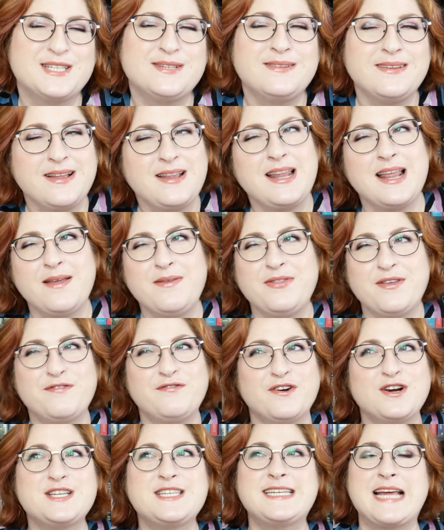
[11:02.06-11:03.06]
the
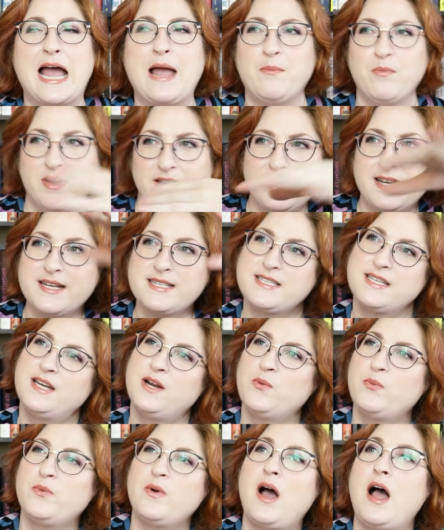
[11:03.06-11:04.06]
first time when, because you
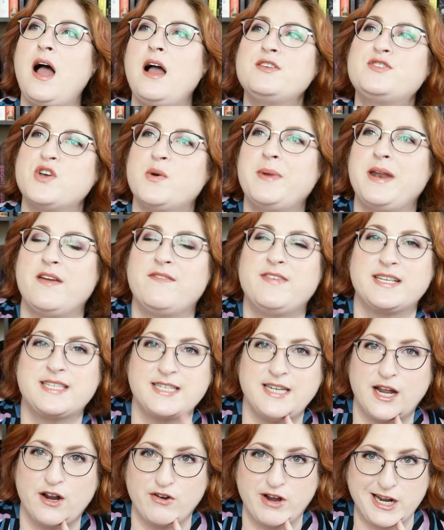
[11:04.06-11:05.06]
know, so many of us
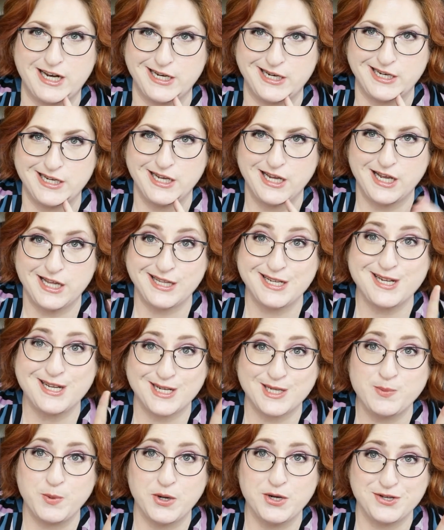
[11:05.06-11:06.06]
narrated the
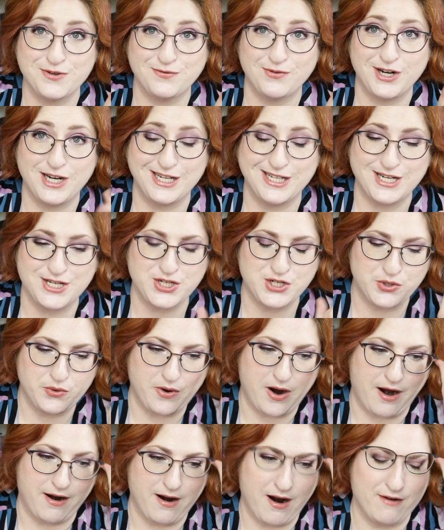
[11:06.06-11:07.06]
experience of reading this to
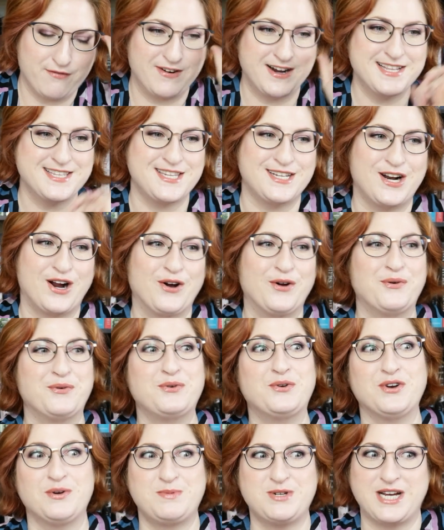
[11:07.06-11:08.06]
our, our friends in our own
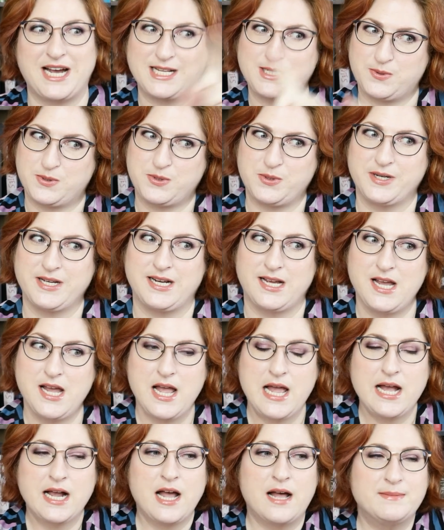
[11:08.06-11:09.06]
group chats, which we're gonna
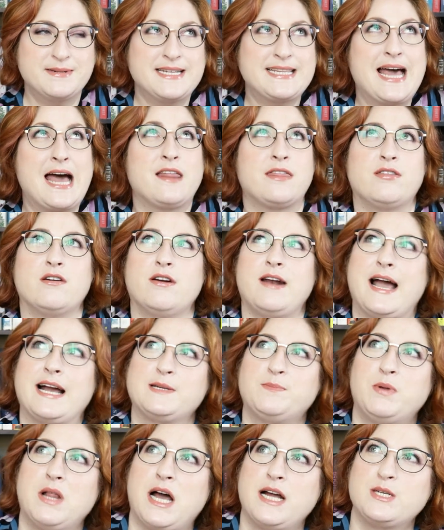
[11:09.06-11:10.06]
come to that third
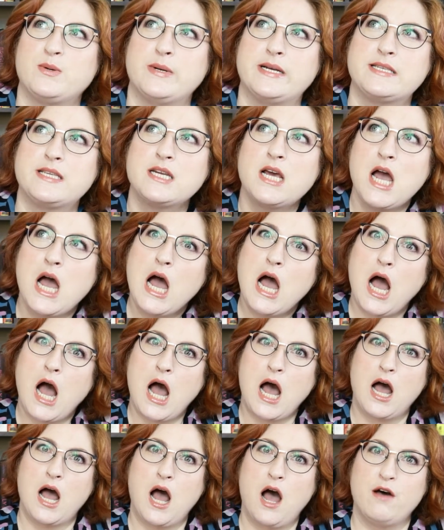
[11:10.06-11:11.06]
act plot twist
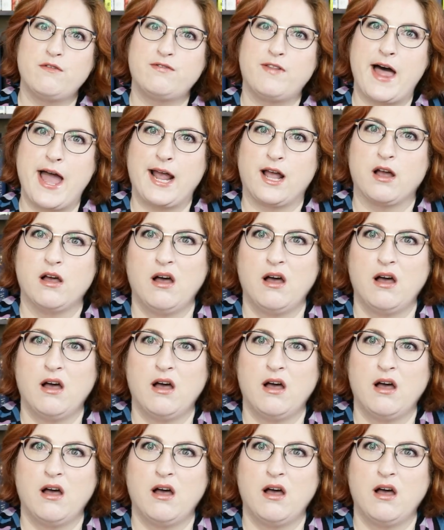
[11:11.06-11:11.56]
uh, of like,